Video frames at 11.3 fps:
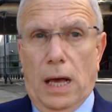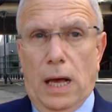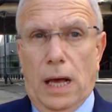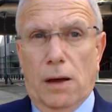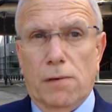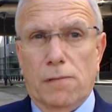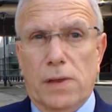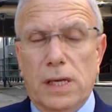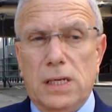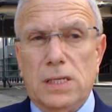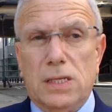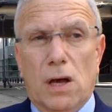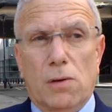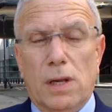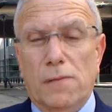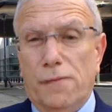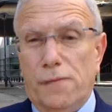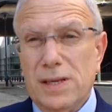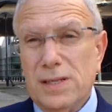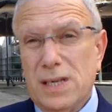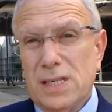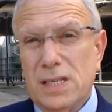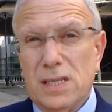Out of these, only, as
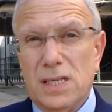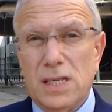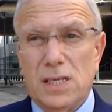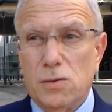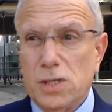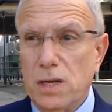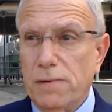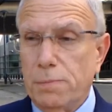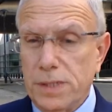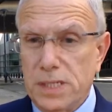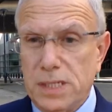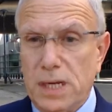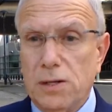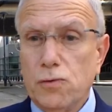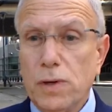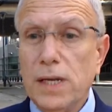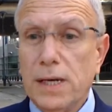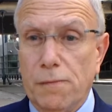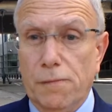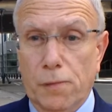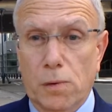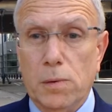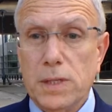I said, 6 to 7% really come
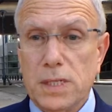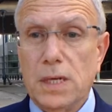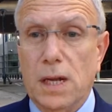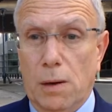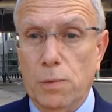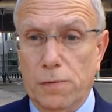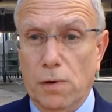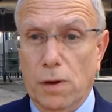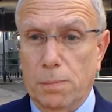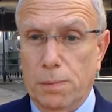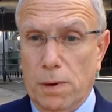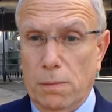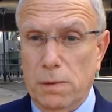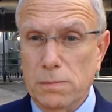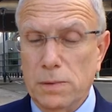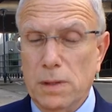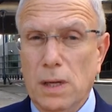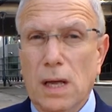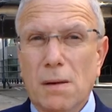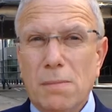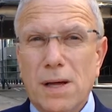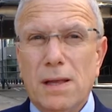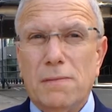forward and said, oh, we've got a problem.
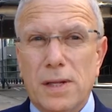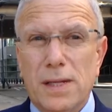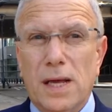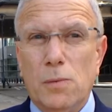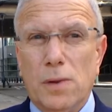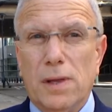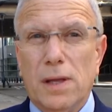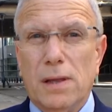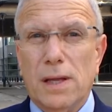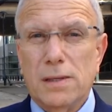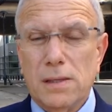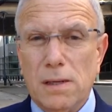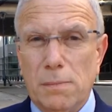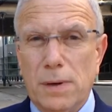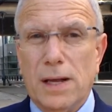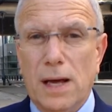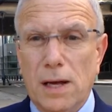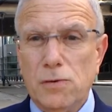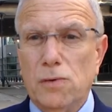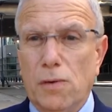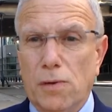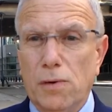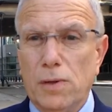By the end of the day, we think that about
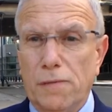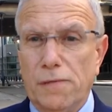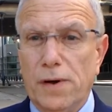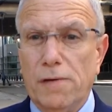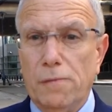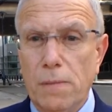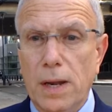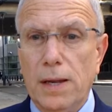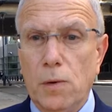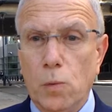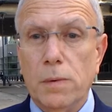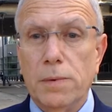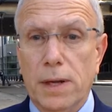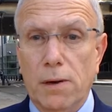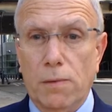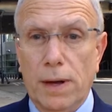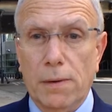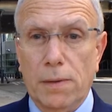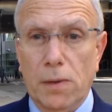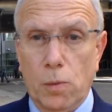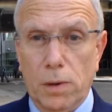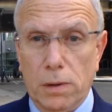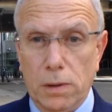135 million women around the
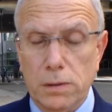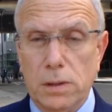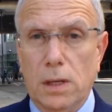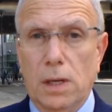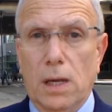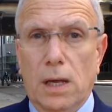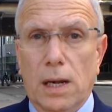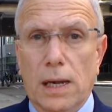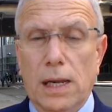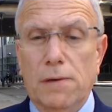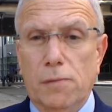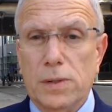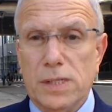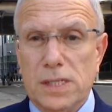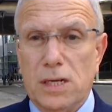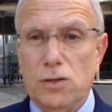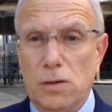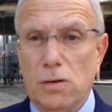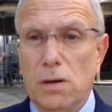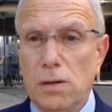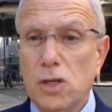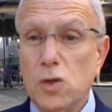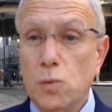world live with such
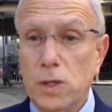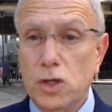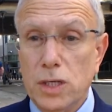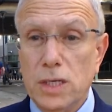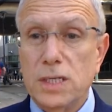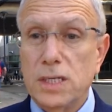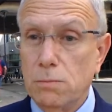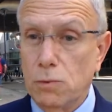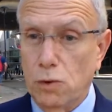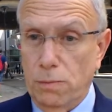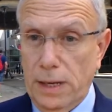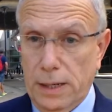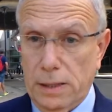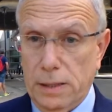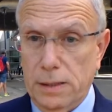incontinence, which is symptomatic.